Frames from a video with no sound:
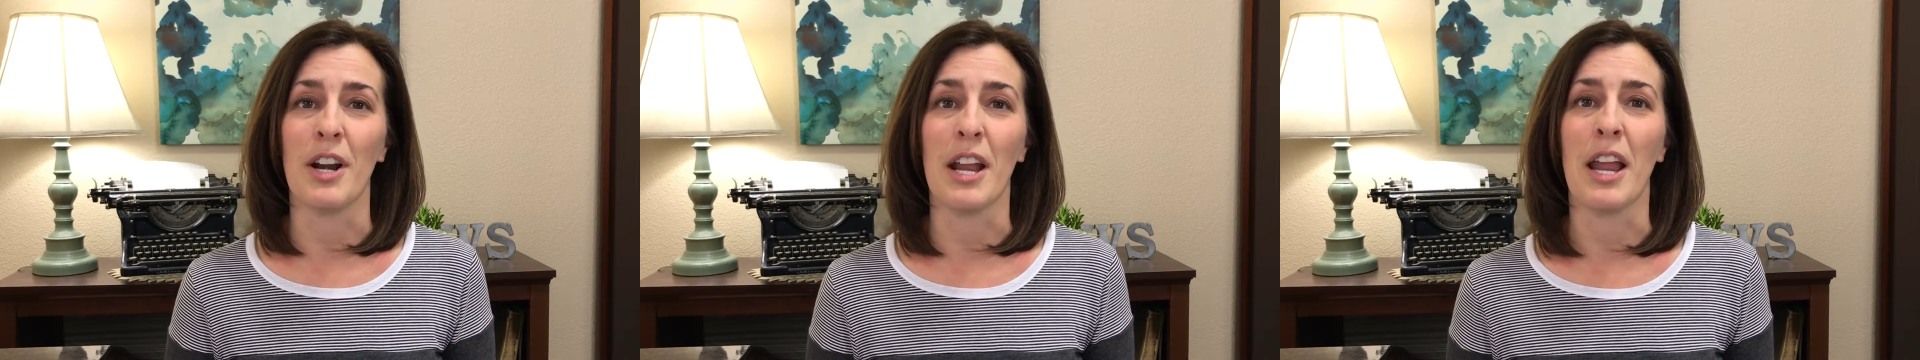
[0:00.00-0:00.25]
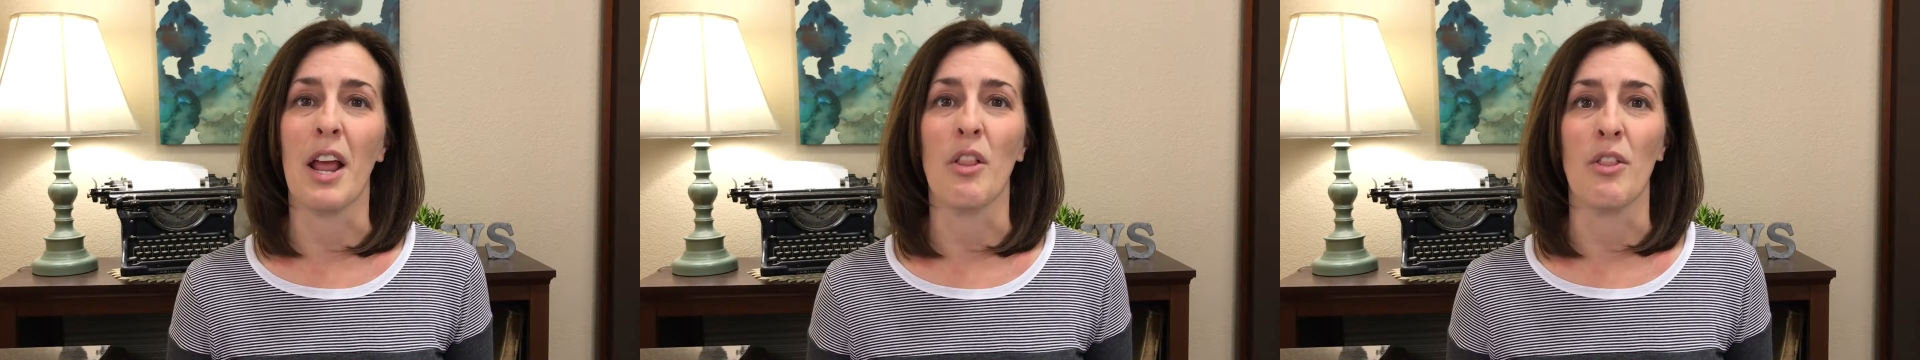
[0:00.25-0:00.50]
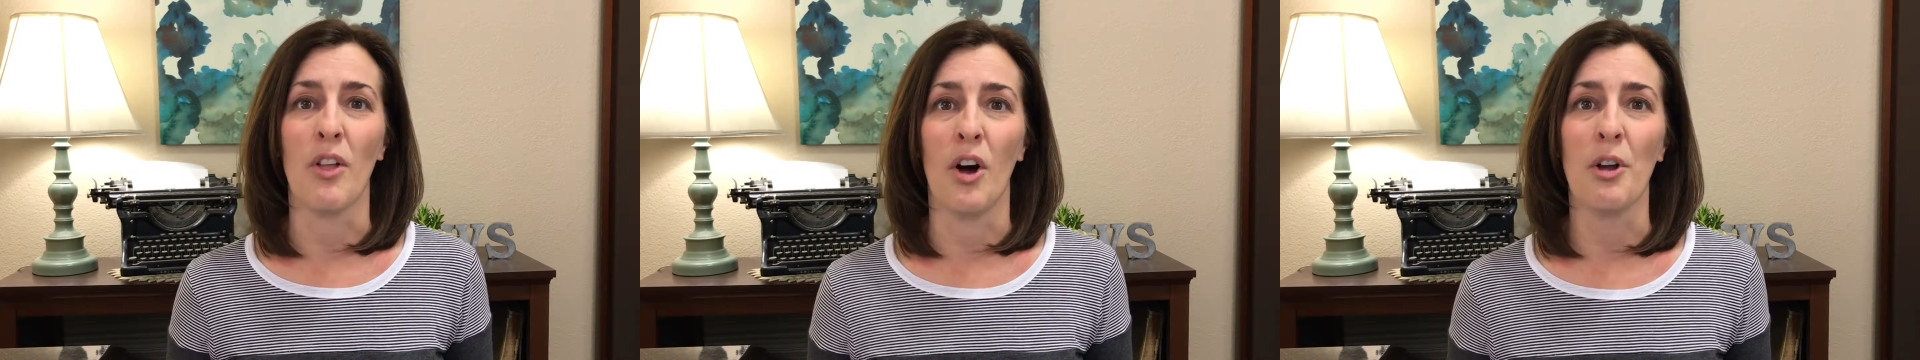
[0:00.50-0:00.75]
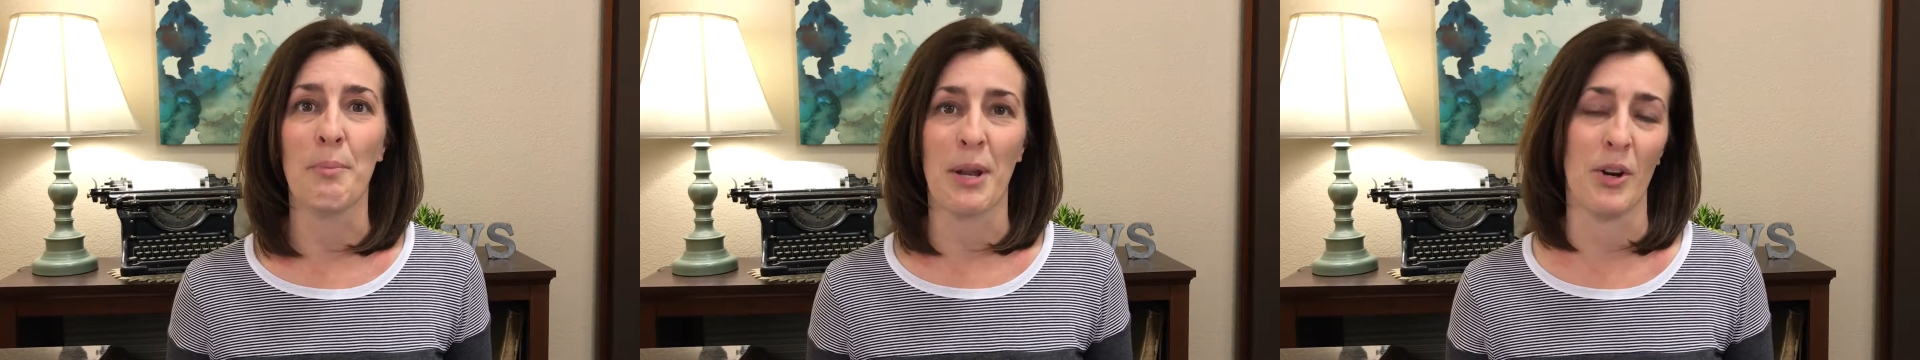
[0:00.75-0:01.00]
a
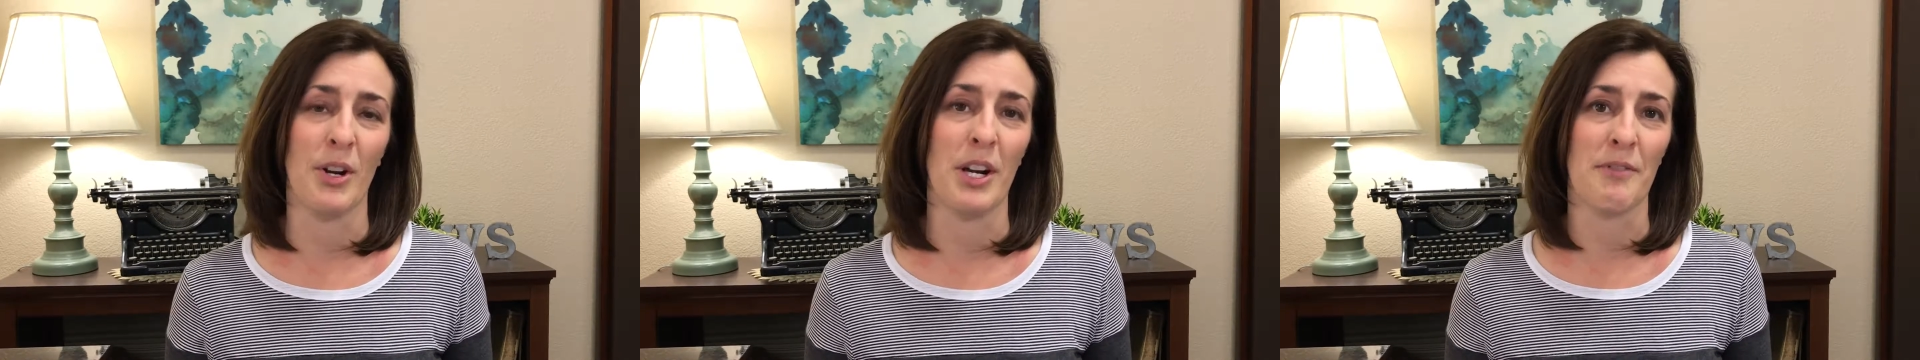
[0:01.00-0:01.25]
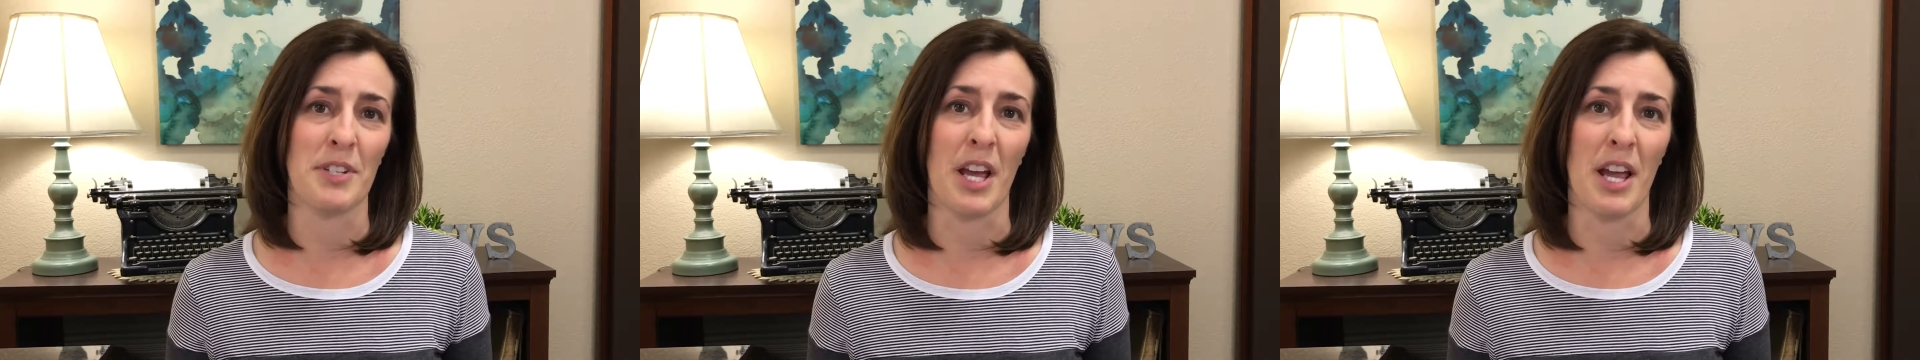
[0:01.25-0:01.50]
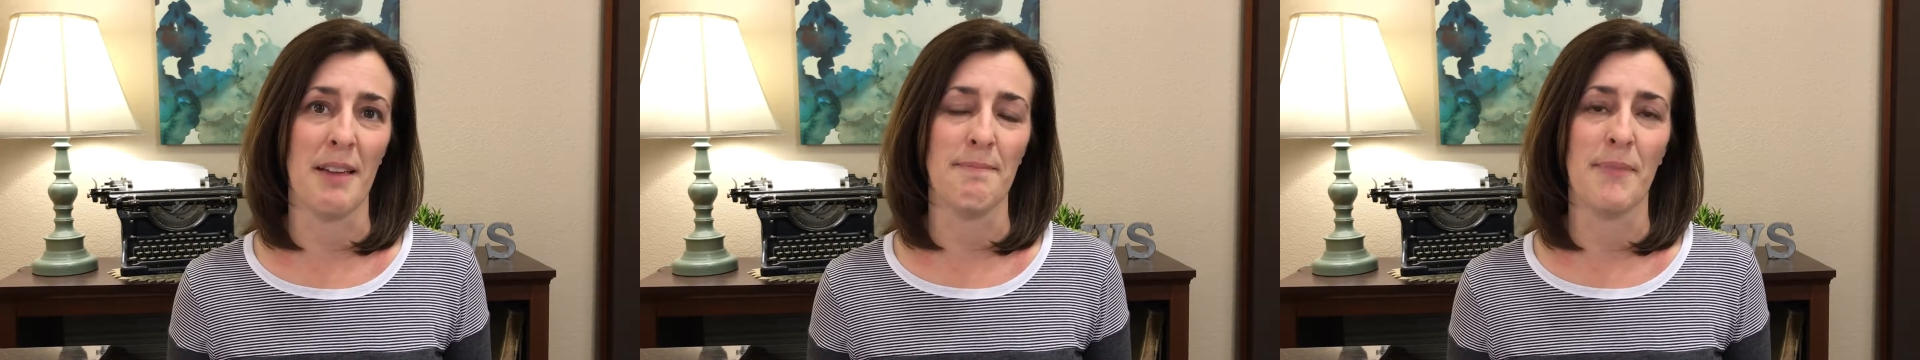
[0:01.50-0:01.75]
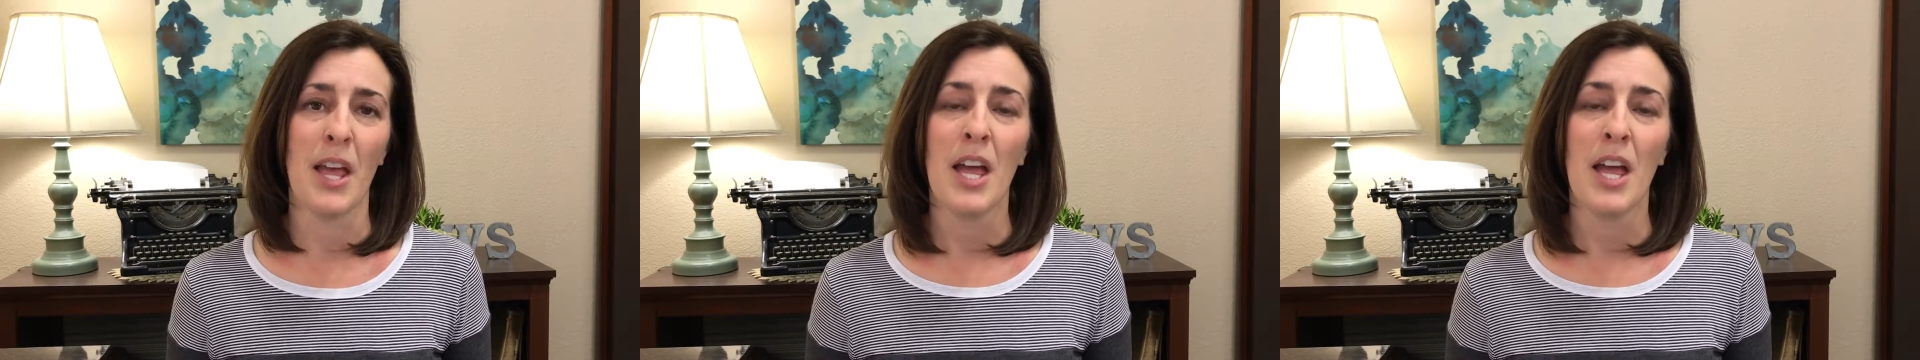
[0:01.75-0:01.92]
long period of time.